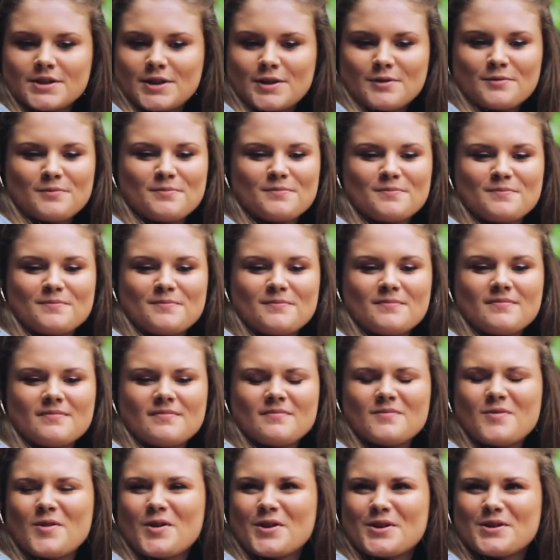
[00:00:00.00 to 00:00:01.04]
So,
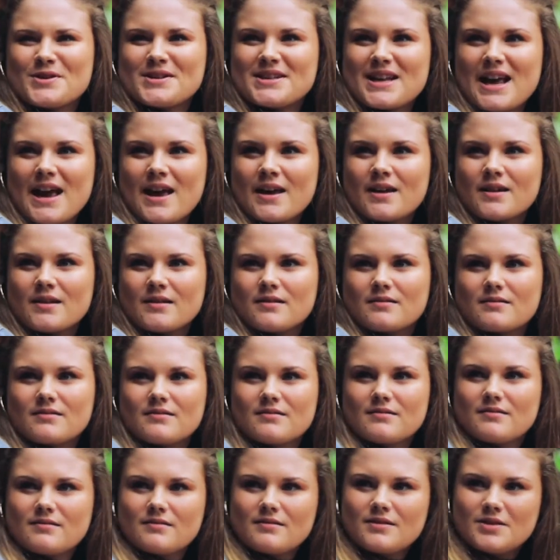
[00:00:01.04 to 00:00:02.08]
what you saying?
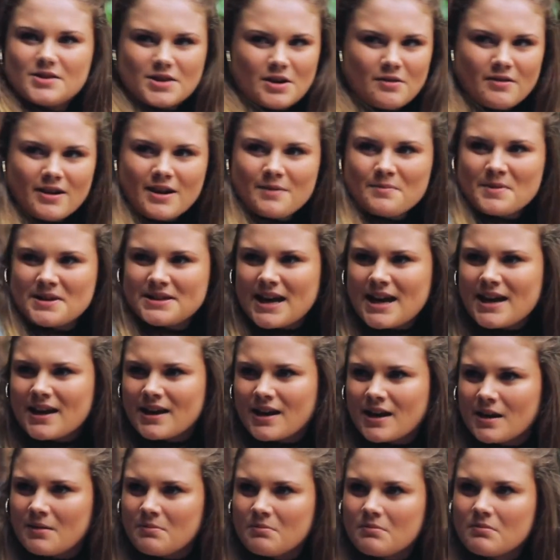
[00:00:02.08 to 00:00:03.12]
You don't like me
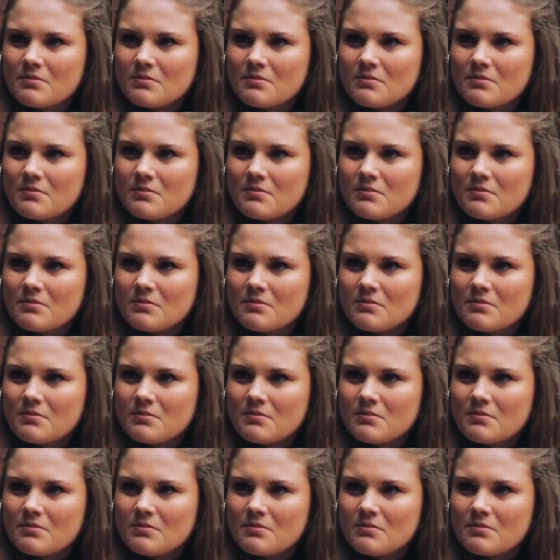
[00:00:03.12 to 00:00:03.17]
dating him?